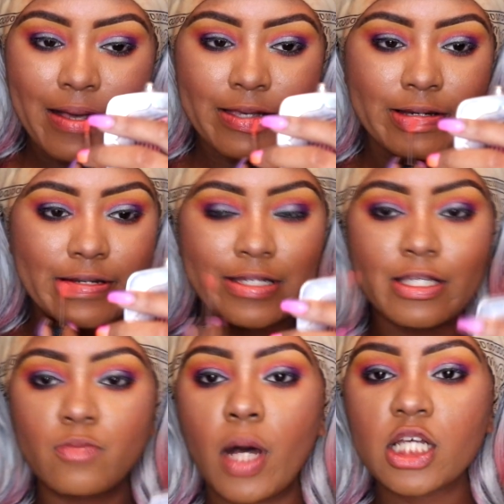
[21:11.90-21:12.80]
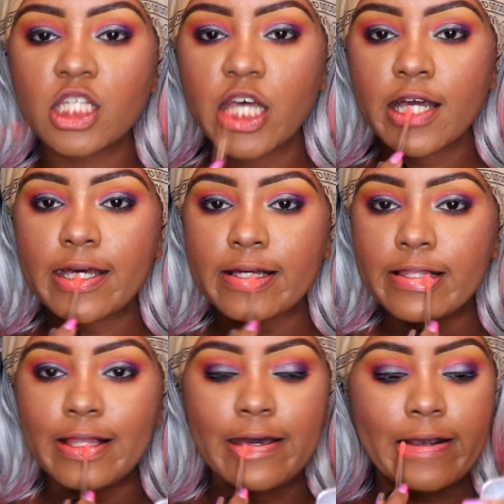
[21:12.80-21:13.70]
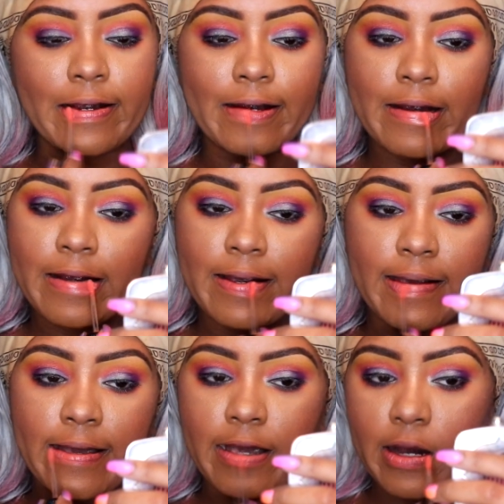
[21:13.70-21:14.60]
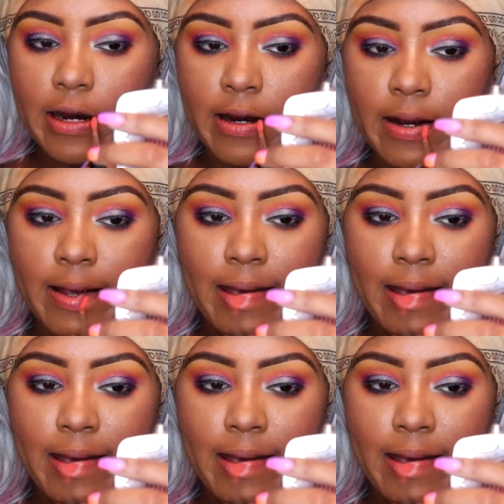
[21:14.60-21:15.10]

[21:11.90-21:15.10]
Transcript: So this is my second layer here.